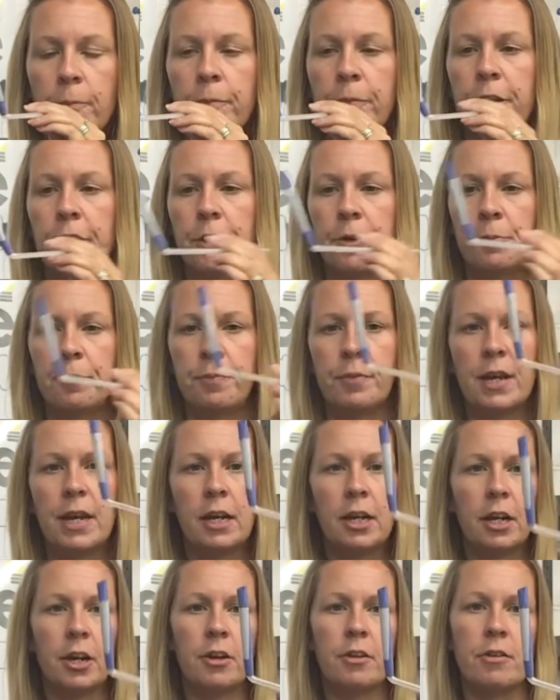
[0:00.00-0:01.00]
Right,
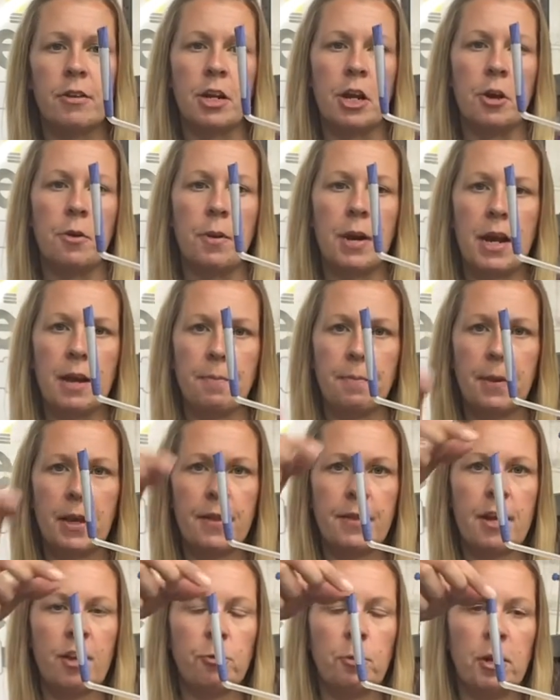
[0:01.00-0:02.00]
it goes nowhere.
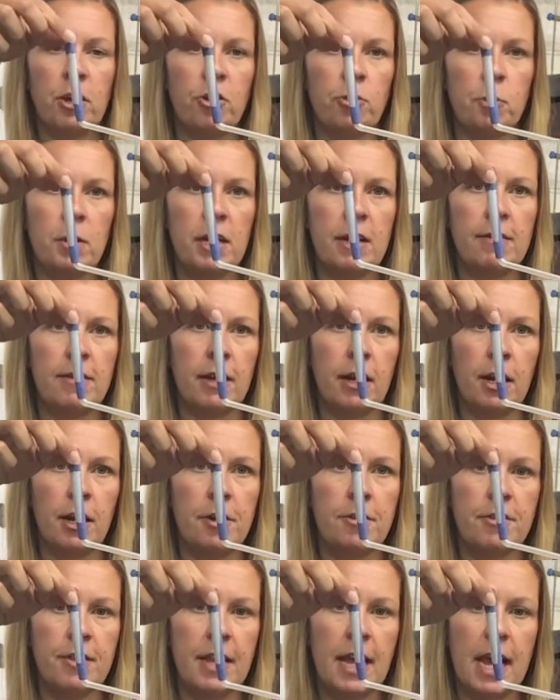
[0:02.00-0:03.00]
And that's because we need to
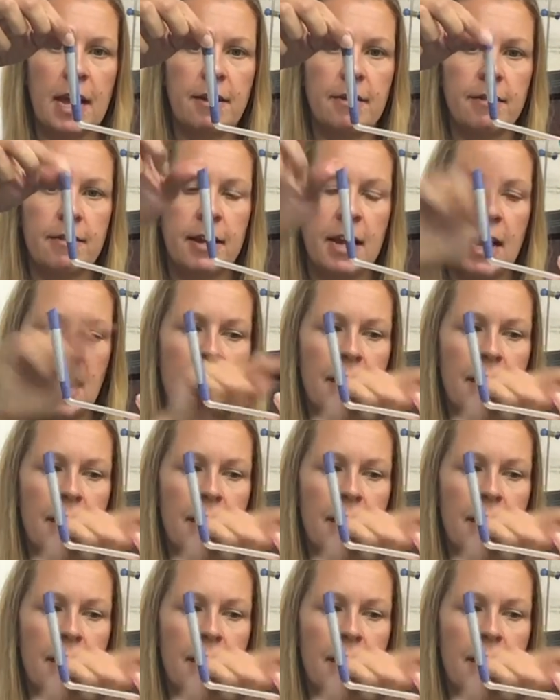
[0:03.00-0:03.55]
close the end.